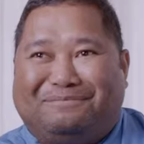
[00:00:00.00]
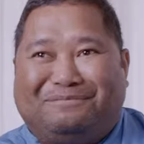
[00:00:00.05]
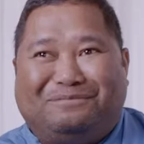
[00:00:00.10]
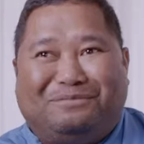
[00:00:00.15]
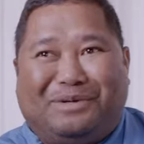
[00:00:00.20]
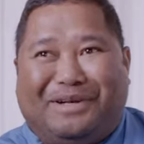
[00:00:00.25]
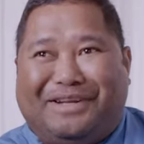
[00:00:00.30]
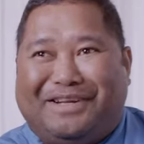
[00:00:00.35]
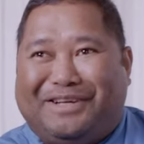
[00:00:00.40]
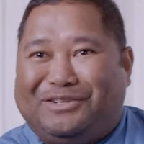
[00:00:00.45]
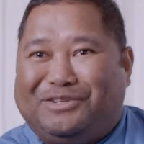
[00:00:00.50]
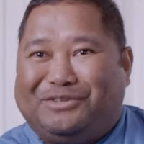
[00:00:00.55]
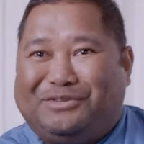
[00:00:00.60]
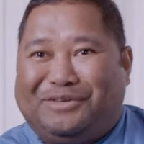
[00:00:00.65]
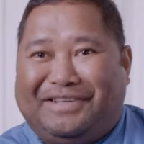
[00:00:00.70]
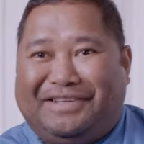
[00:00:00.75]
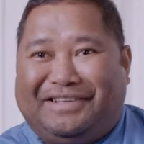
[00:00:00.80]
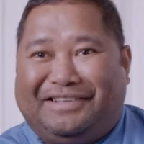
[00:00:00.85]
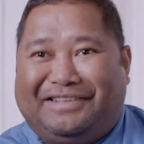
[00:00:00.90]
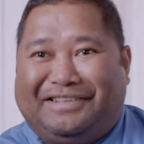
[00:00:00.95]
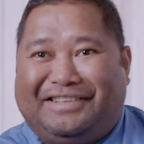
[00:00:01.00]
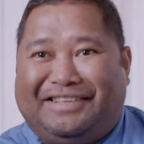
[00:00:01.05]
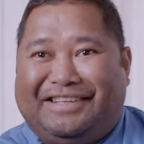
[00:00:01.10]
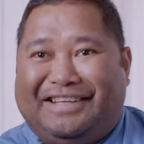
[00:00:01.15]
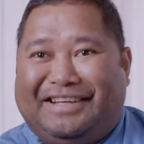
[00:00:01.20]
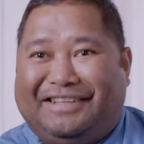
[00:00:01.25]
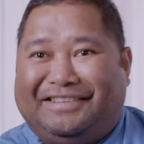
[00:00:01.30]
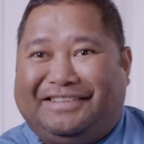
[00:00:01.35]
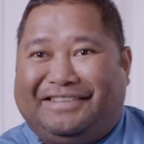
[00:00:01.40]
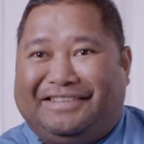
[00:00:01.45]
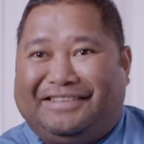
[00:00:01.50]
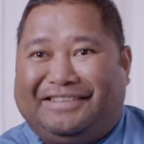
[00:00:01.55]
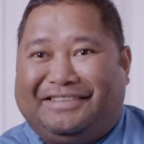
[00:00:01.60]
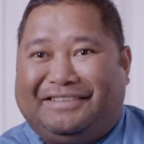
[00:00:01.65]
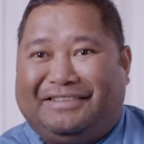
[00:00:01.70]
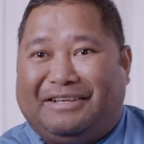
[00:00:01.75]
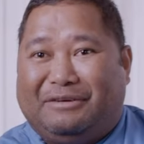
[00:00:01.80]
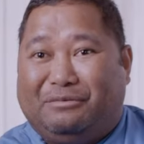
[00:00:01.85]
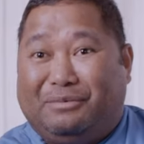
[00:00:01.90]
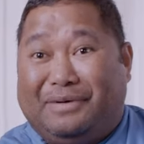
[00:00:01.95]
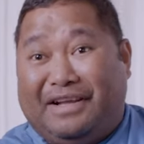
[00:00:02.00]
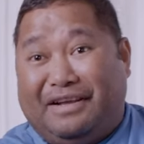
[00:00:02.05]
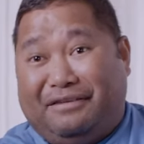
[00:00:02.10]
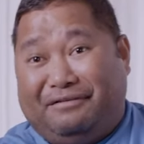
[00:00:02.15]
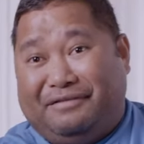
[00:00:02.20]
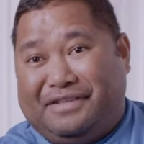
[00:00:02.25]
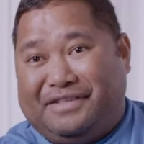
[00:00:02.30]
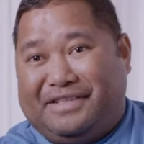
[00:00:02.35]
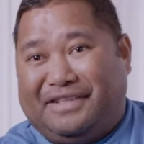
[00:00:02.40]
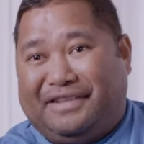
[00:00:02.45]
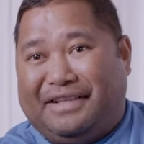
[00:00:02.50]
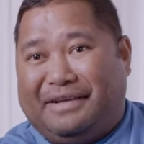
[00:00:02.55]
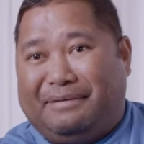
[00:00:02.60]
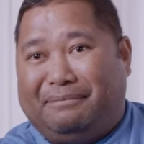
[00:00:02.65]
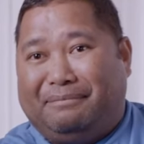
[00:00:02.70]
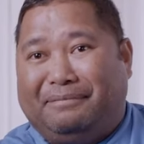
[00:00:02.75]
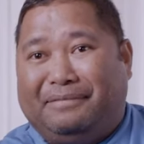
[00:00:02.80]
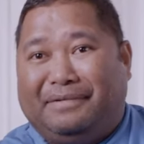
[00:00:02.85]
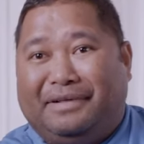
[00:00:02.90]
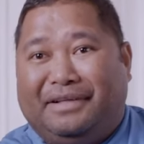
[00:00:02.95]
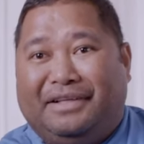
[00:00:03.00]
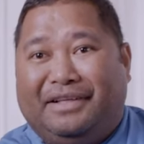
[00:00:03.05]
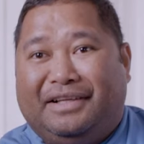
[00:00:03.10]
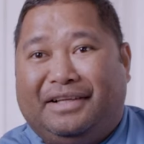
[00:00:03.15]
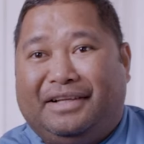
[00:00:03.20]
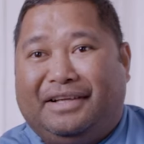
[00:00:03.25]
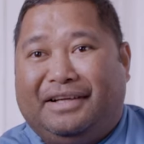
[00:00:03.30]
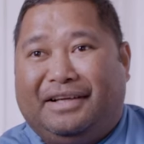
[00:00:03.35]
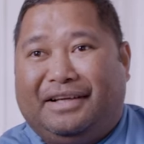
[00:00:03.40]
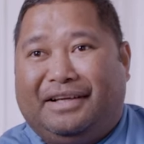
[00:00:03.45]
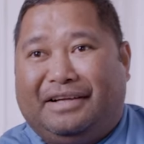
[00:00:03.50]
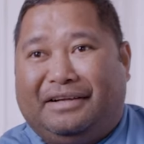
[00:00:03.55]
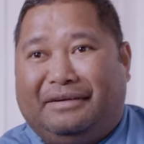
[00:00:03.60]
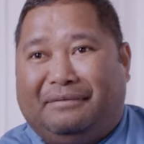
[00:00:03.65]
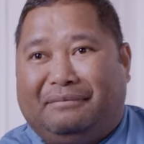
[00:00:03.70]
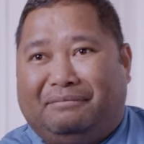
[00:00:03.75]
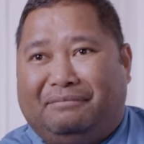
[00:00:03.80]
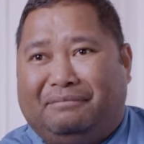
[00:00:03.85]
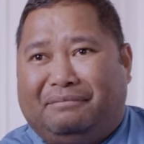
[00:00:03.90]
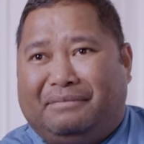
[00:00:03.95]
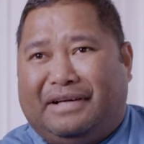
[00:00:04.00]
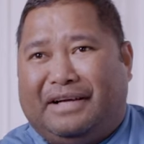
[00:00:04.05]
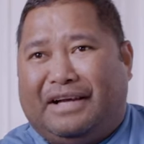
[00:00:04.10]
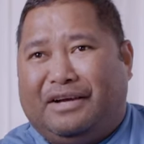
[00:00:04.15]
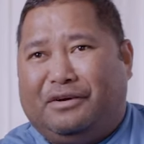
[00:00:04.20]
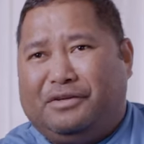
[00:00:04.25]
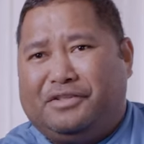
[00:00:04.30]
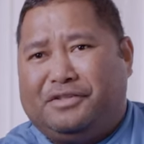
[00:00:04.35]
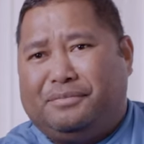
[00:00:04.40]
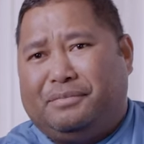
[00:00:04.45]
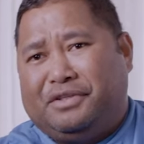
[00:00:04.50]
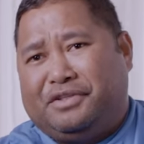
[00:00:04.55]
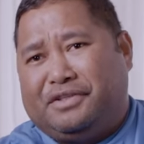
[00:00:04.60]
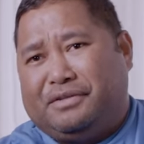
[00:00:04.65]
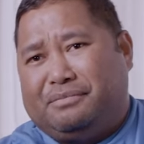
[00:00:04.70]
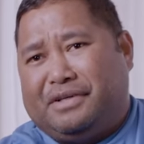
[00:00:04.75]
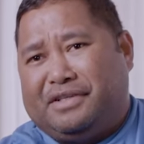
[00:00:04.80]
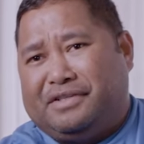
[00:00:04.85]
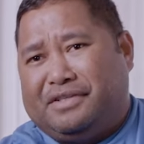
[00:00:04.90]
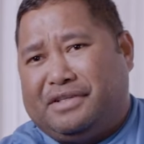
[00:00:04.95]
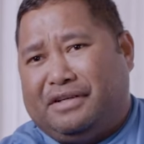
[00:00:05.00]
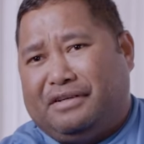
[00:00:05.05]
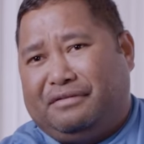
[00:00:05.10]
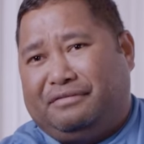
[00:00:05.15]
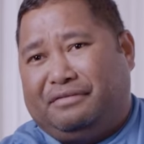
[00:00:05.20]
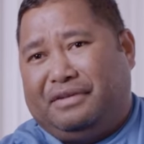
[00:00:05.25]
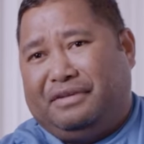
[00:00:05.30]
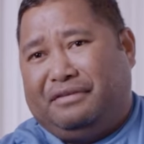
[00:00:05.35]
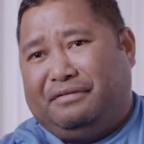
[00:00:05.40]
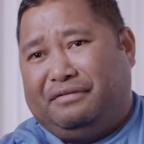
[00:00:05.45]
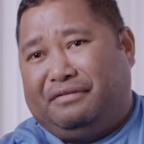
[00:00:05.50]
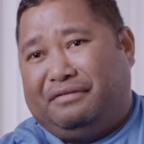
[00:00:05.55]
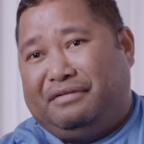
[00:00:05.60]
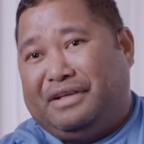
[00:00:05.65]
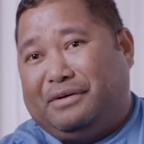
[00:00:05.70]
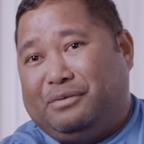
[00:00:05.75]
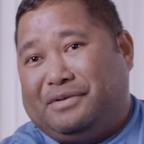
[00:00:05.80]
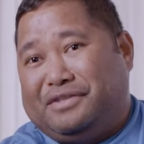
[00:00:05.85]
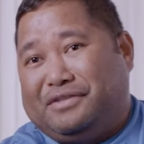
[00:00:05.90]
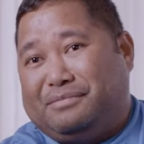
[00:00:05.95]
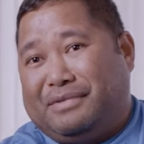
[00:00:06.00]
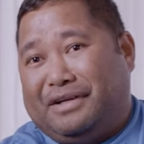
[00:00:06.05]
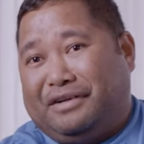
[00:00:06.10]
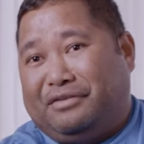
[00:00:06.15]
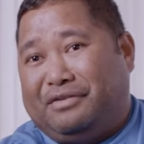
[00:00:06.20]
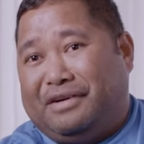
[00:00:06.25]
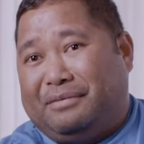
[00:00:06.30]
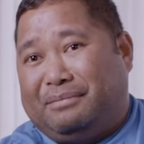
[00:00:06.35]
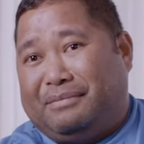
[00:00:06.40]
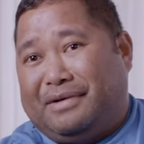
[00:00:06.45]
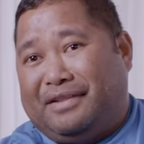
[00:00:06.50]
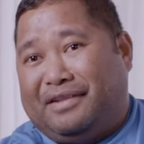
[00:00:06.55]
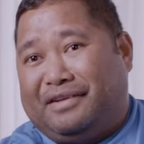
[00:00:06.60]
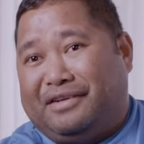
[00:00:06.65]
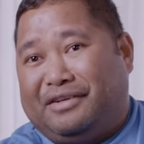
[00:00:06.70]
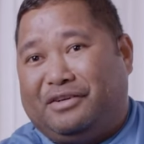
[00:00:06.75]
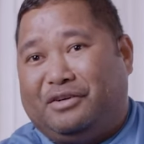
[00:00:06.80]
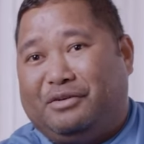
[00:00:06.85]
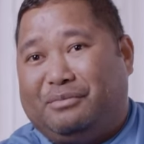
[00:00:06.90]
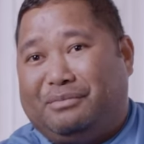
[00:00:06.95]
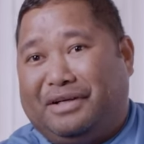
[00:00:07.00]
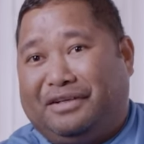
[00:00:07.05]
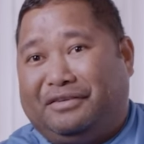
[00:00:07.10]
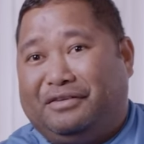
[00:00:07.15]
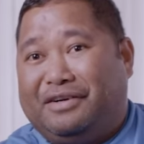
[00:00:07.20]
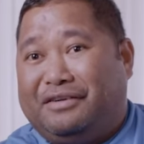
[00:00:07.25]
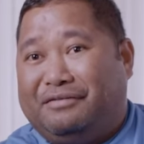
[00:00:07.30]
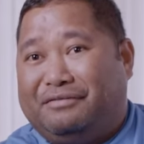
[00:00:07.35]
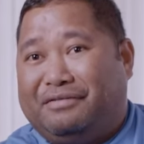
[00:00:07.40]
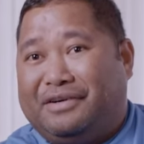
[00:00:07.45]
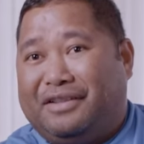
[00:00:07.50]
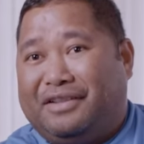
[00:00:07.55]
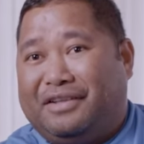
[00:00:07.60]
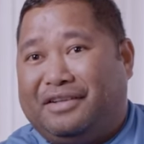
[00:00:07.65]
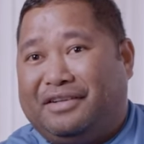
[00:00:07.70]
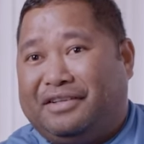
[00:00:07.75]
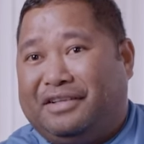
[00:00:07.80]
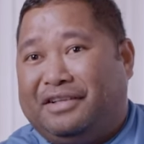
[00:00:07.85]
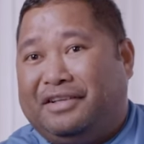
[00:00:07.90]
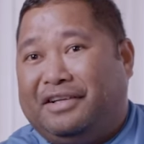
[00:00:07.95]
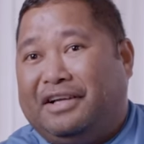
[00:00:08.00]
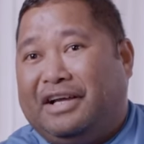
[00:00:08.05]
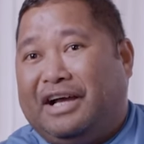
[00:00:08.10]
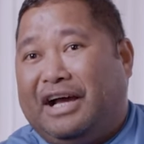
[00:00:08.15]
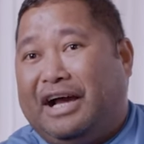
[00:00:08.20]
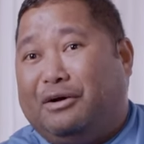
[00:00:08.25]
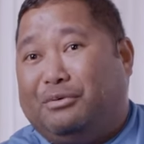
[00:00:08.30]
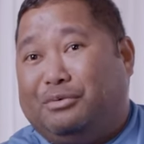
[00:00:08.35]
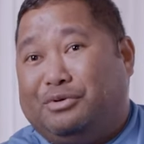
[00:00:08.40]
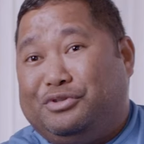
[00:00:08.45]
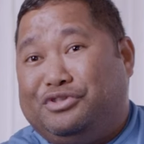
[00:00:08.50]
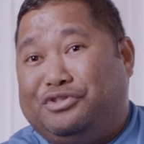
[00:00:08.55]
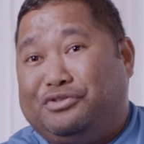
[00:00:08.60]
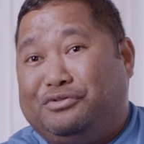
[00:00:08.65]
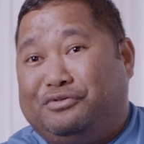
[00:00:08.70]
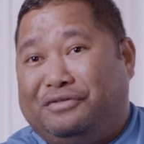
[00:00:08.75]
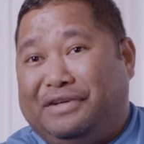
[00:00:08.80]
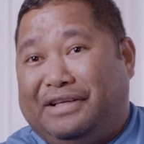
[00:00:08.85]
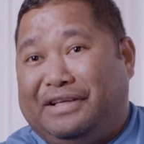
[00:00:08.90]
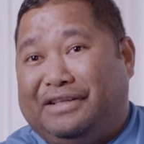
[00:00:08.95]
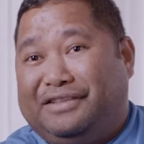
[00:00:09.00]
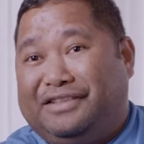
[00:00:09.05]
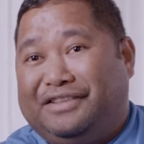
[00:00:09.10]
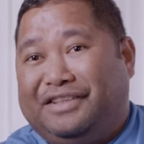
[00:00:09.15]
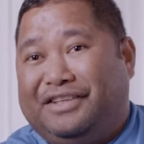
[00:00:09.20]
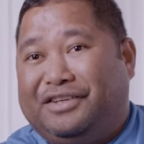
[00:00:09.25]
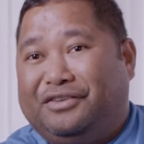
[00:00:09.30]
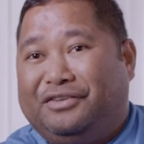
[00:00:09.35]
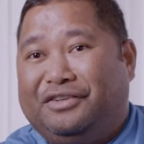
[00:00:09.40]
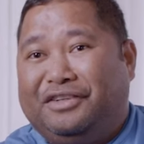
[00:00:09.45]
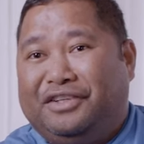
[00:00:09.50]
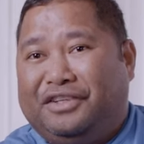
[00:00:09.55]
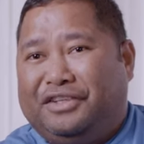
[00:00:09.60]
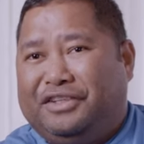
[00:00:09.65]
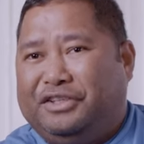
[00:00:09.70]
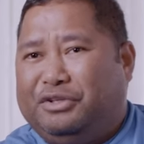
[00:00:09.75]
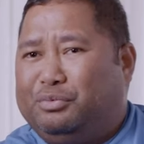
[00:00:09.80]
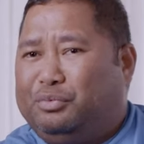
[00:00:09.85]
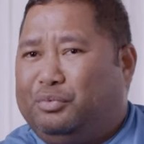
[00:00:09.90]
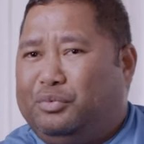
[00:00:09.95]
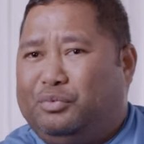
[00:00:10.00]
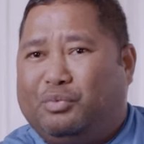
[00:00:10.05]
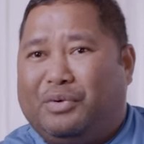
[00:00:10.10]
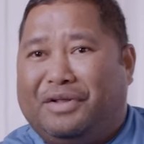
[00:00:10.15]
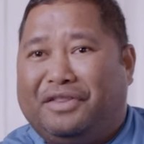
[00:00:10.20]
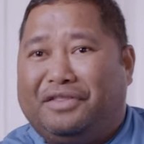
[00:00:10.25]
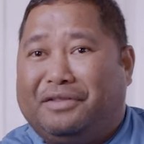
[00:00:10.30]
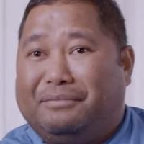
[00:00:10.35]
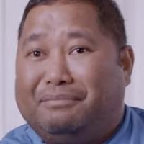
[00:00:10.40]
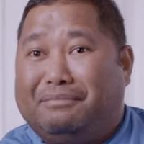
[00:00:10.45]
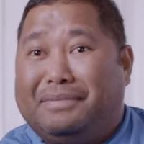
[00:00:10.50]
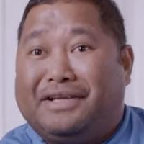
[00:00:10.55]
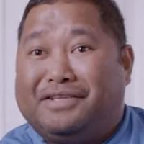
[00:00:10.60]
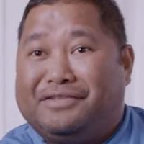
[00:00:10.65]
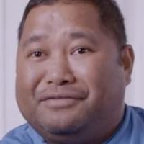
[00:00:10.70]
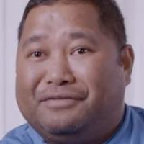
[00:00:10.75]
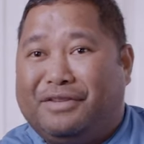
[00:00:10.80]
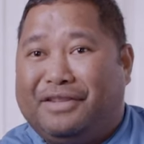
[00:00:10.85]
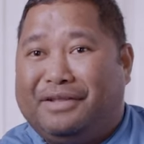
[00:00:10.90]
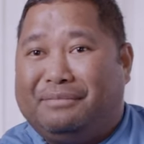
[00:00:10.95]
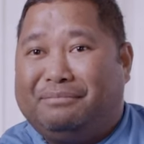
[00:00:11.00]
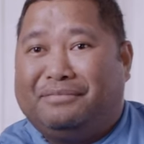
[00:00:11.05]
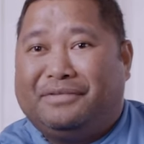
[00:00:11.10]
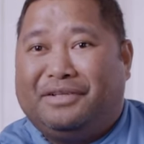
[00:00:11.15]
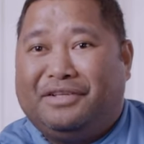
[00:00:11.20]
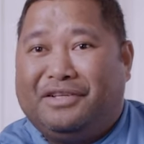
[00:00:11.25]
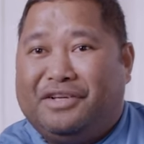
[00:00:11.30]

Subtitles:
when I go in, like when I visit them, I always picture myself, if that was my grandmother or my grandfather, how would you feel, you know? You want the best for them.